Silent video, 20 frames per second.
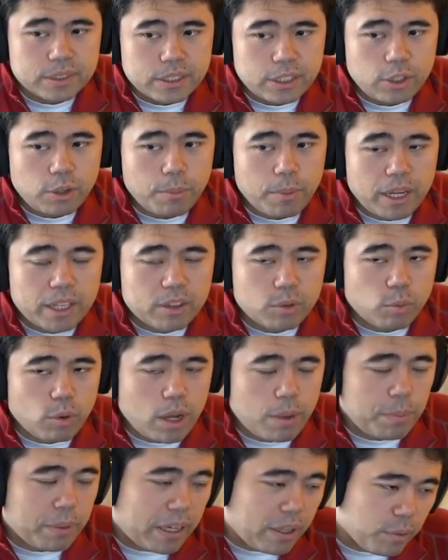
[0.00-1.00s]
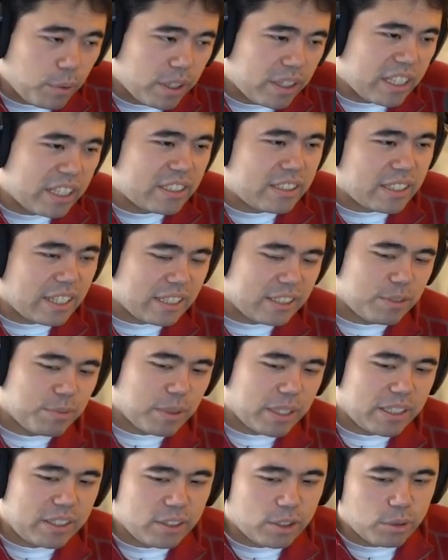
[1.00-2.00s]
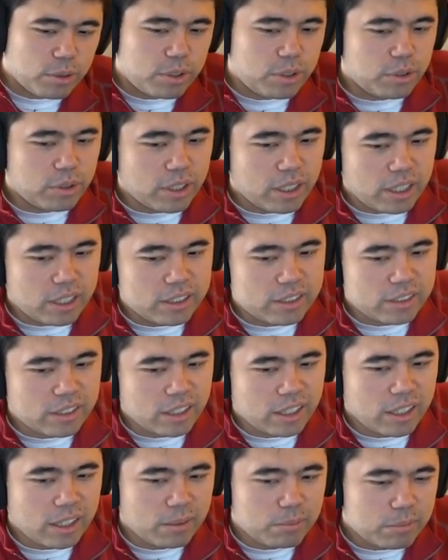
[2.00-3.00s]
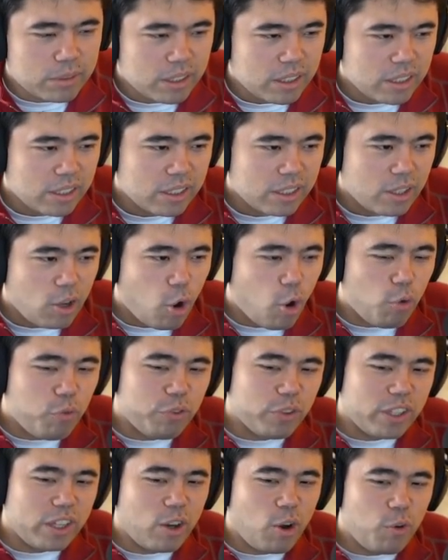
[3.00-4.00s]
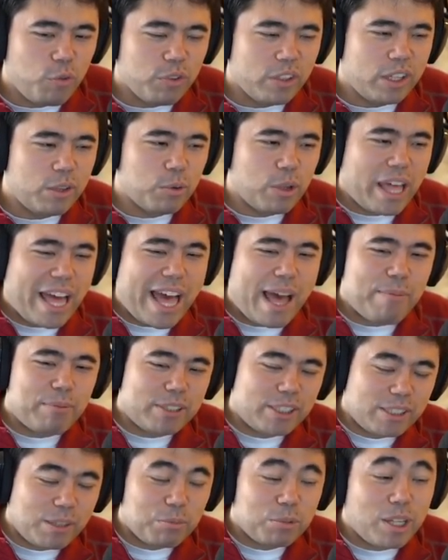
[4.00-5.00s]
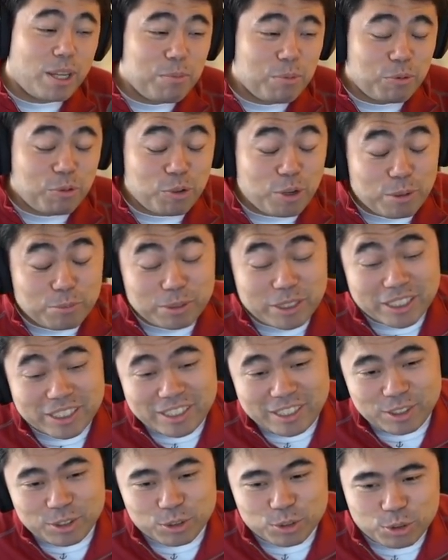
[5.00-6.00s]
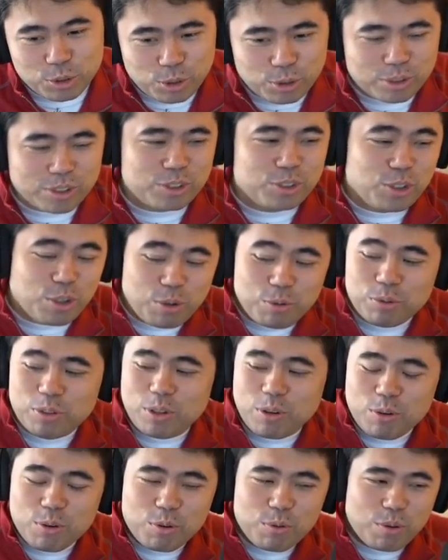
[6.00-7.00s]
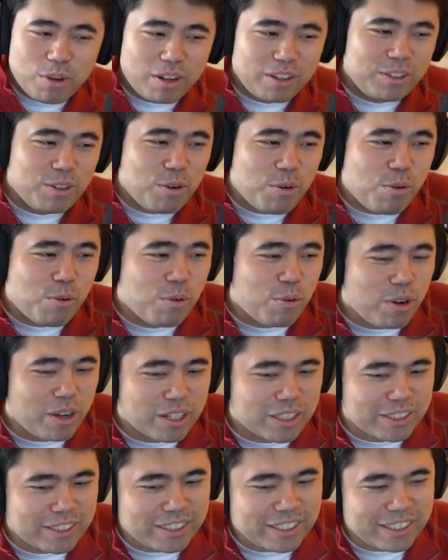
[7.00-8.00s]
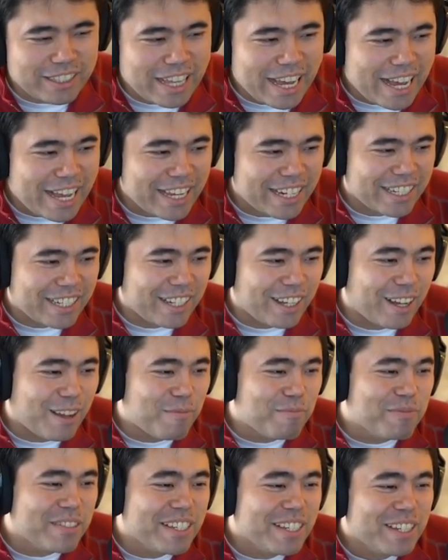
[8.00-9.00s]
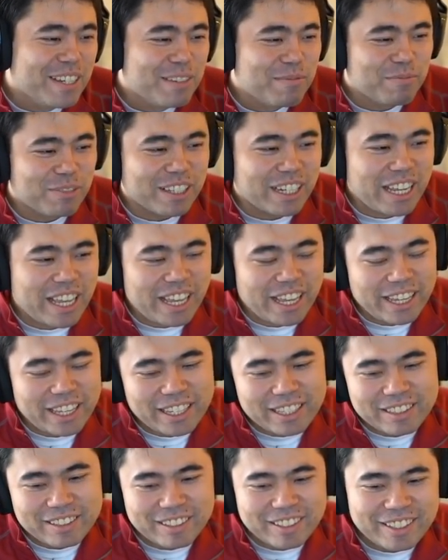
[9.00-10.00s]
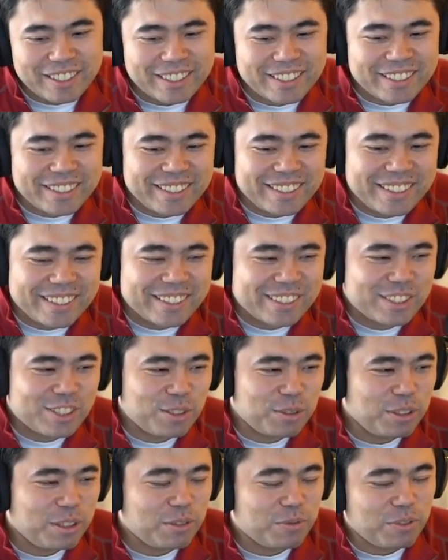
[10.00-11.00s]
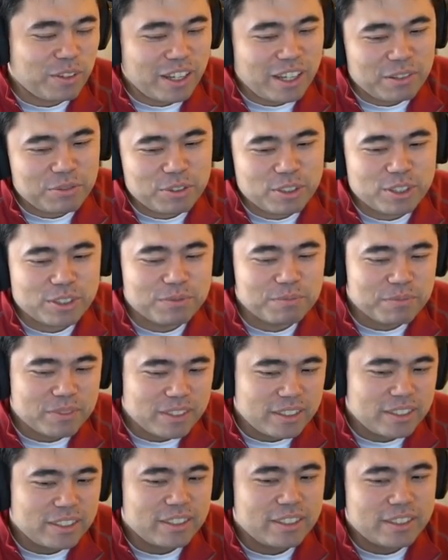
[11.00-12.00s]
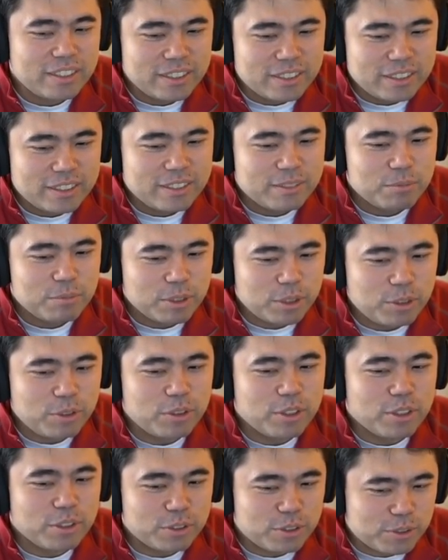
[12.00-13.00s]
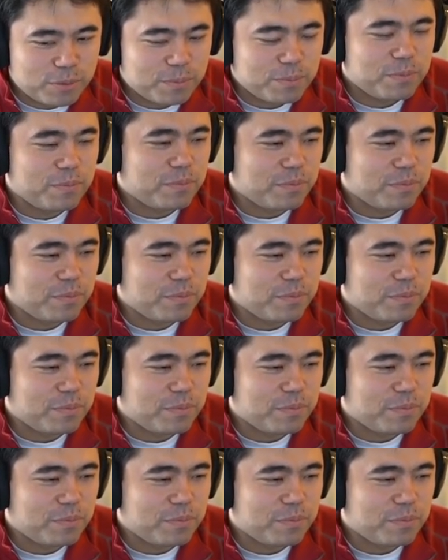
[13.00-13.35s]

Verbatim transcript: You know, Mike the Wop. But anyway, that's that's my deal with you guys. Um, hopefully, hopefully it will happen sometime before I'm 60 years old because no no one wa- no one want to see that. Um, but hey, like uh, let's go E5 here. But who knows?